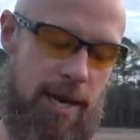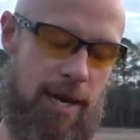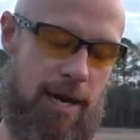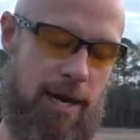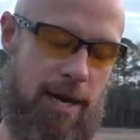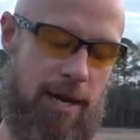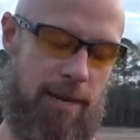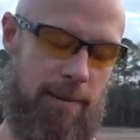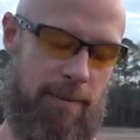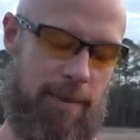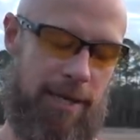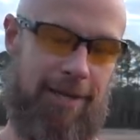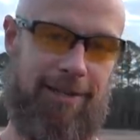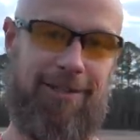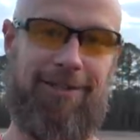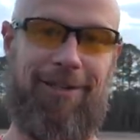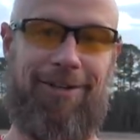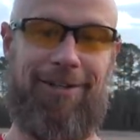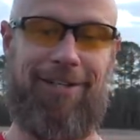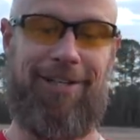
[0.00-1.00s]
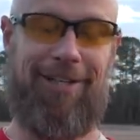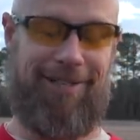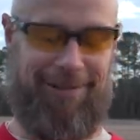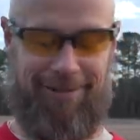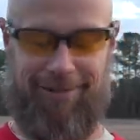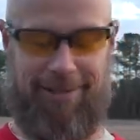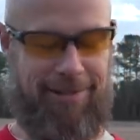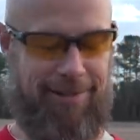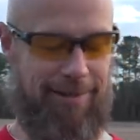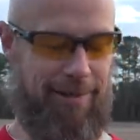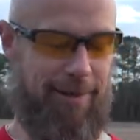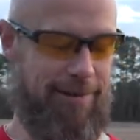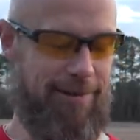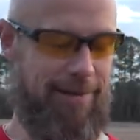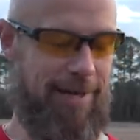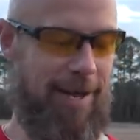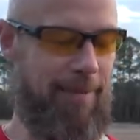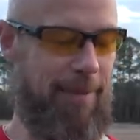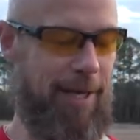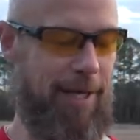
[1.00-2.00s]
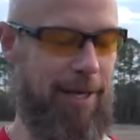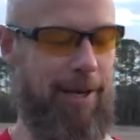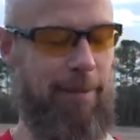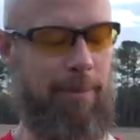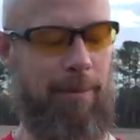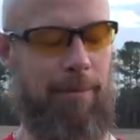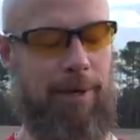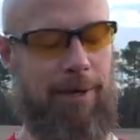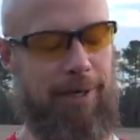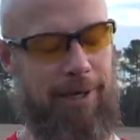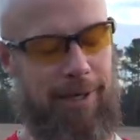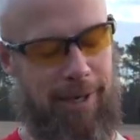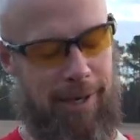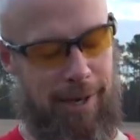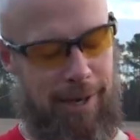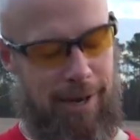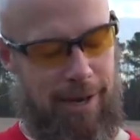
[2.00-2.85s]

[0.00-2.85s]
Um, and literally, that's, that's not being hyperbolic.